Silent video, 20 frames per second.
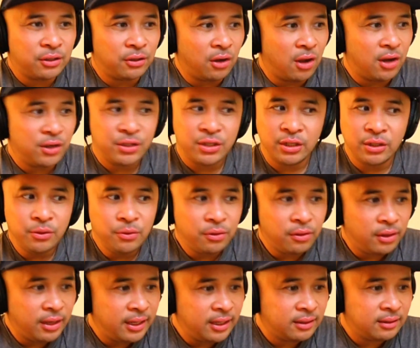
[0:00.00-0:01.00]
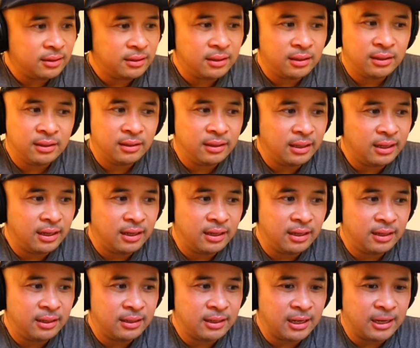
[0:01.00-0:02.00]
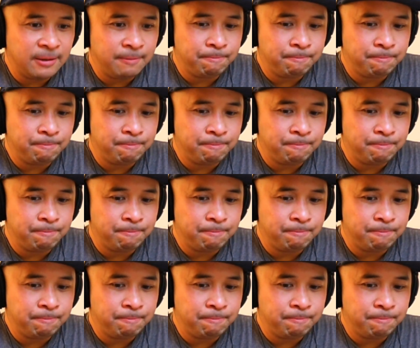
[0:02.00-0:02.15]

They're launching new things, and